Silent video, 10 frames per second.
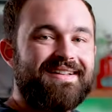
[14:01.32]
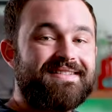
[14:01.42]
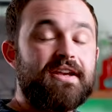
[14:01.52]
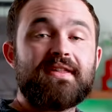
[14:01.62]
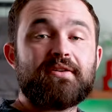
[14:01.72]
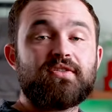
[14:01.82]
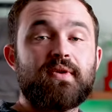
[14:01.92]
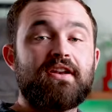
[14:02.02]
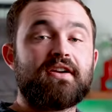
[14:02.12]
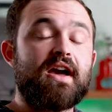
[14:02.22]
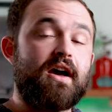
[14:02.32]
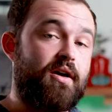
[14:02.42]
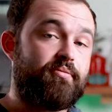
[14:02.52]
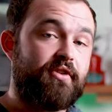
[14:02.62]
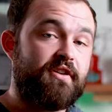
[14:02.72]
So that was a quick look at
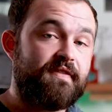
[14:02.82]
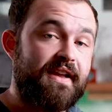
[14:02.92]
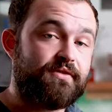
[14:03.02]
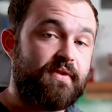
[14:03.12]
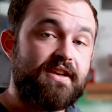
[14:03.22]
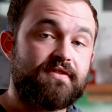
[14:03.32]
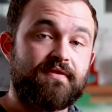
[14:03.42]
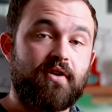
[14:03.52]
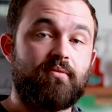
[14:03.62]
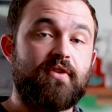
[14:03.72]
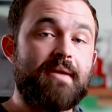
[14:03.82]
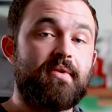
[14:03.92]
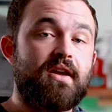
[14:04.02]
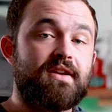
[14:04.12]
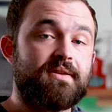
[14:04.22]
our Proflex range from
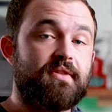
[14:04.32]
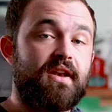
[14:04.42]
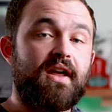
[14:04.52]
RAB, some of the